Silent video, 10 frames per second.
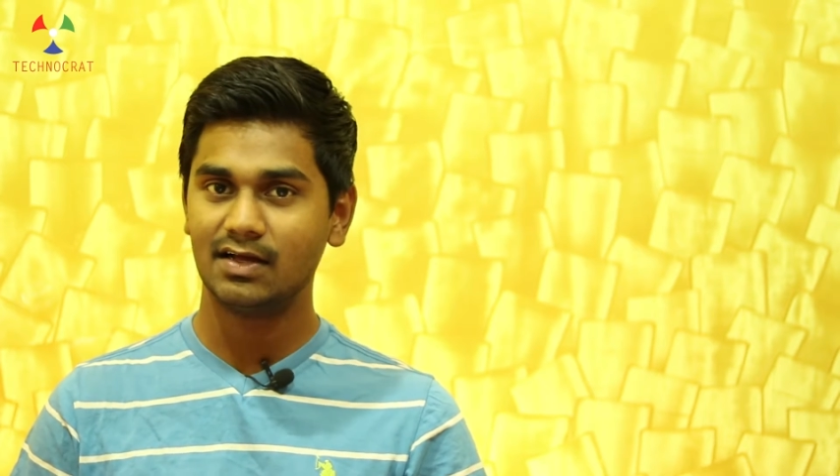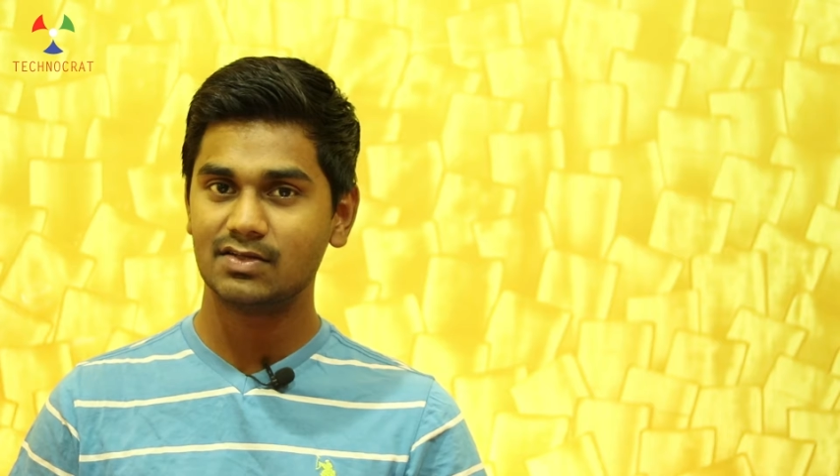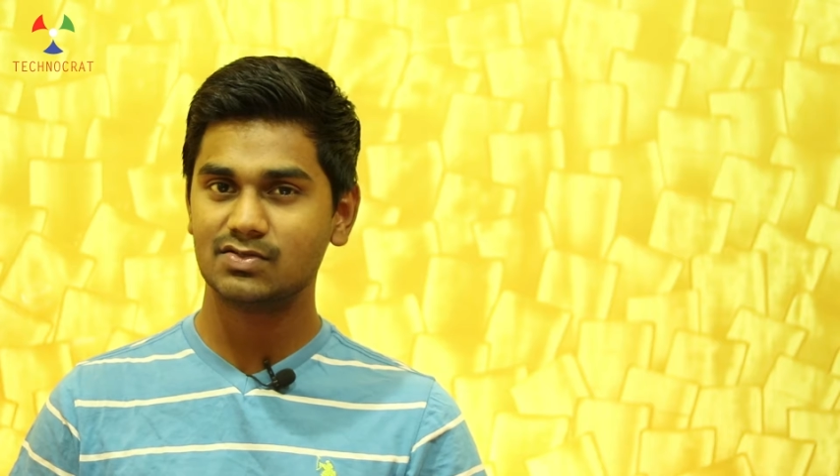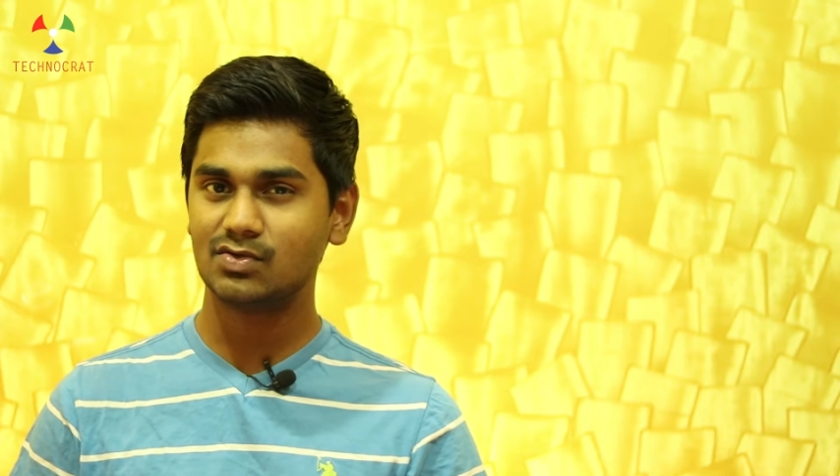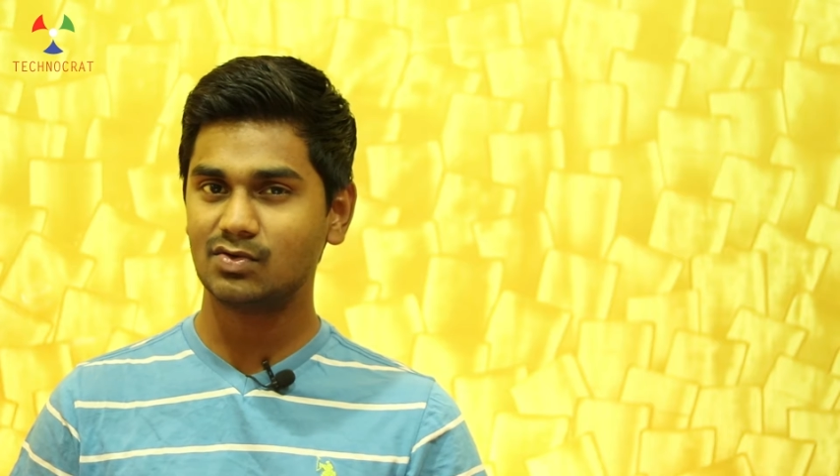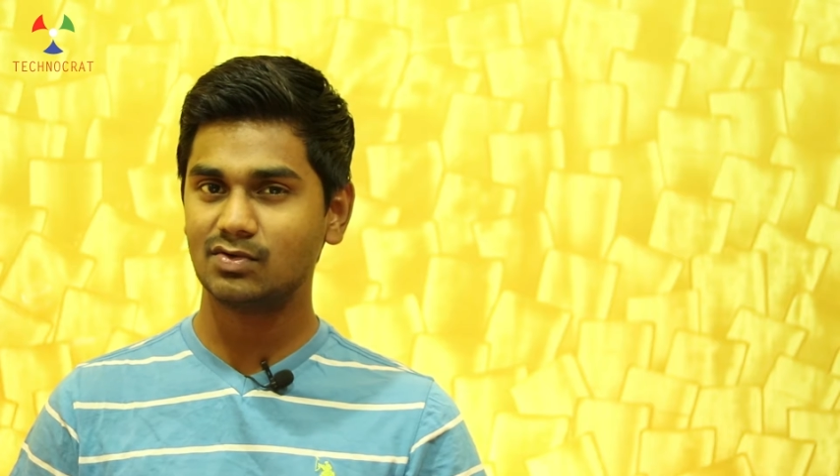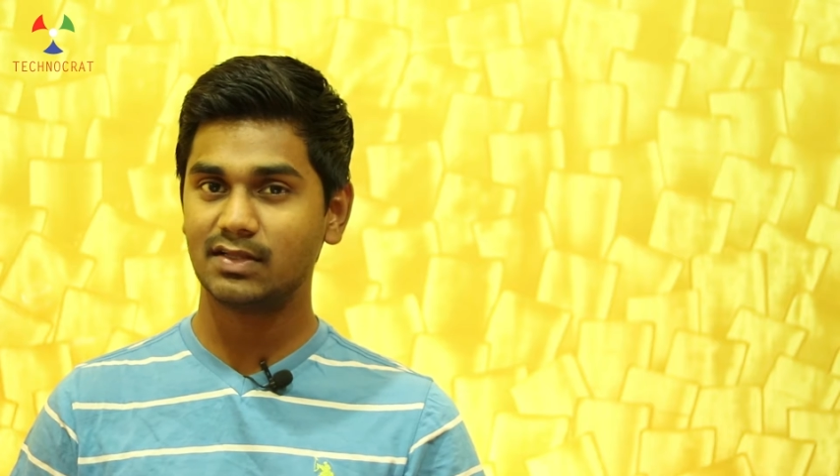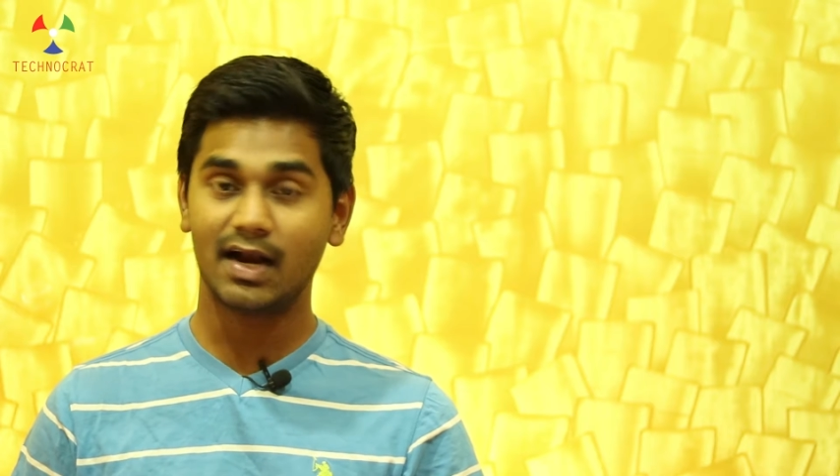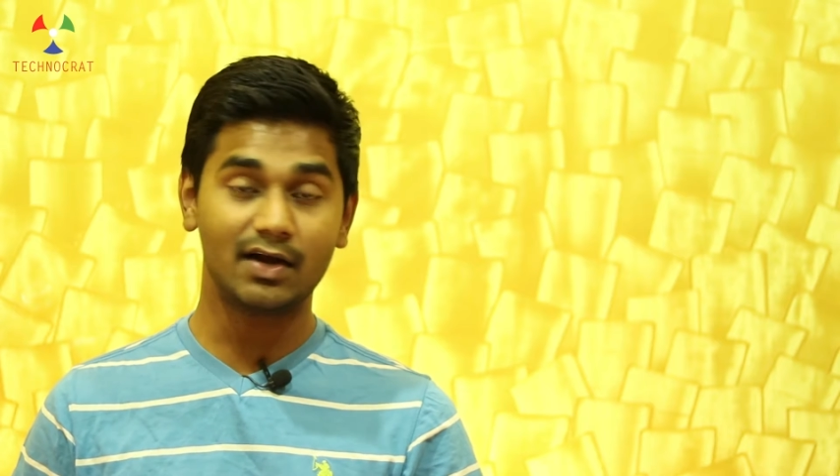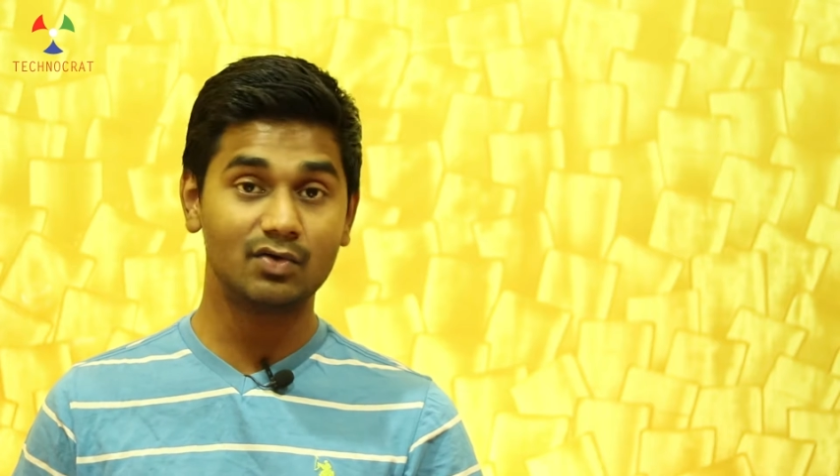So
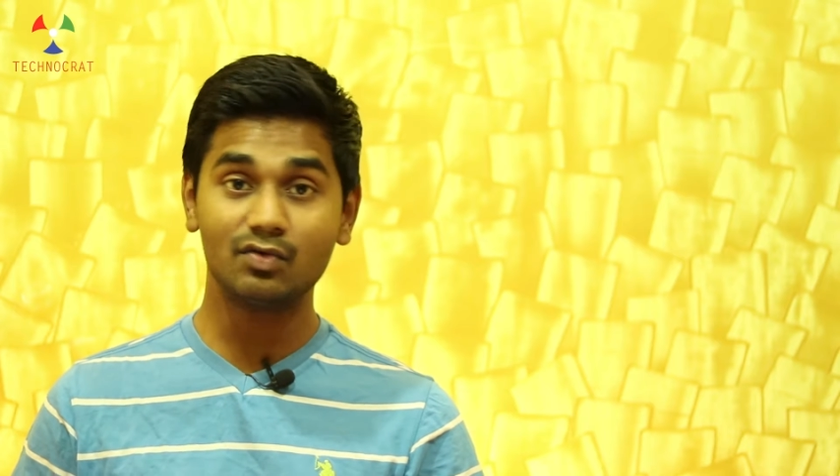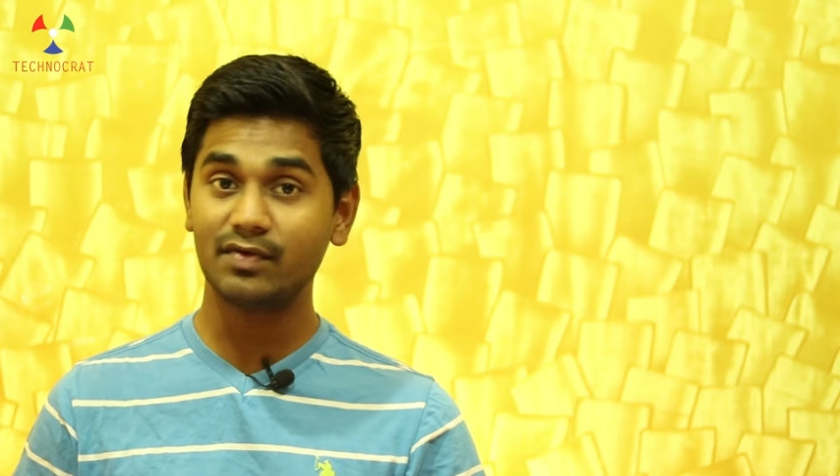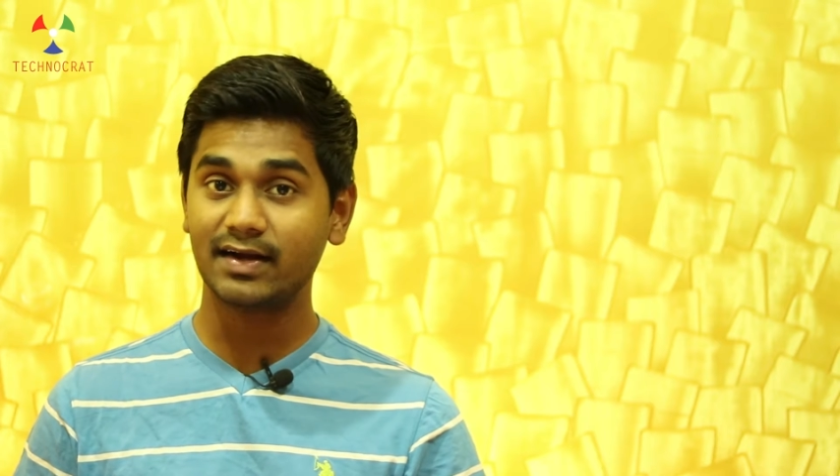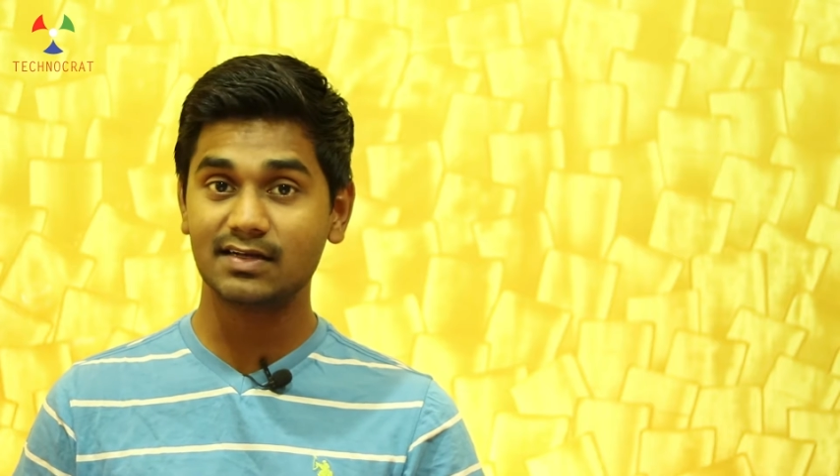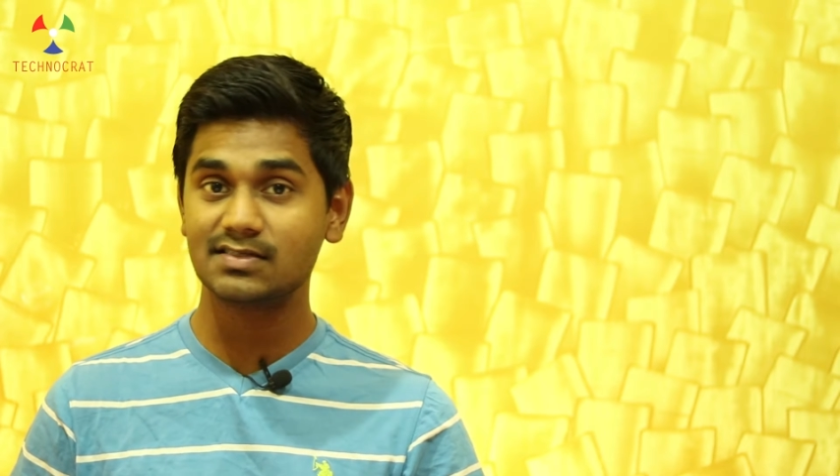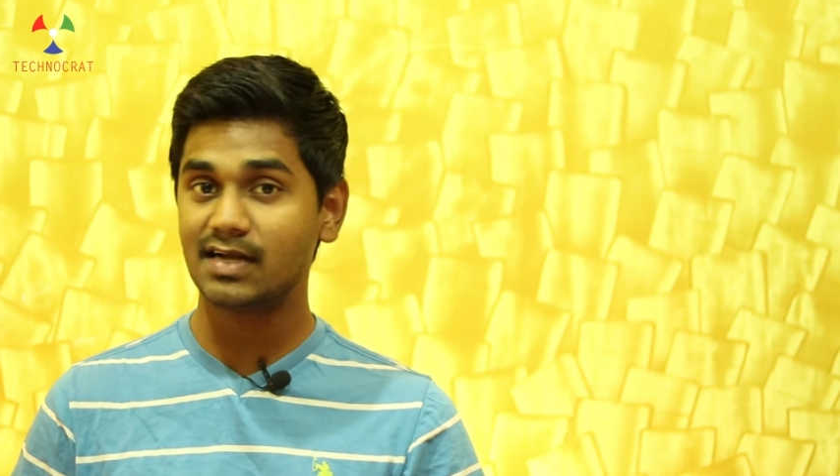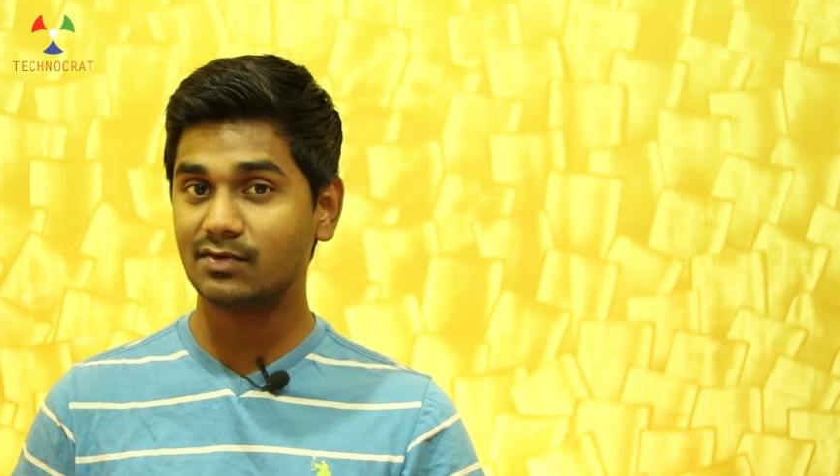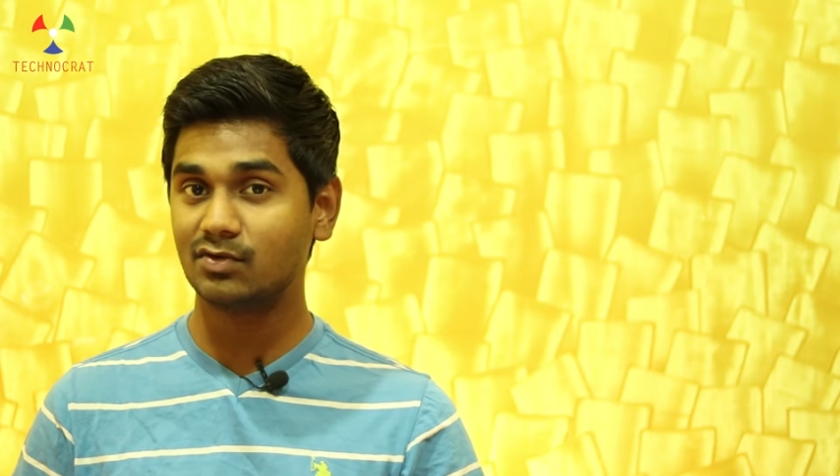there are two factors that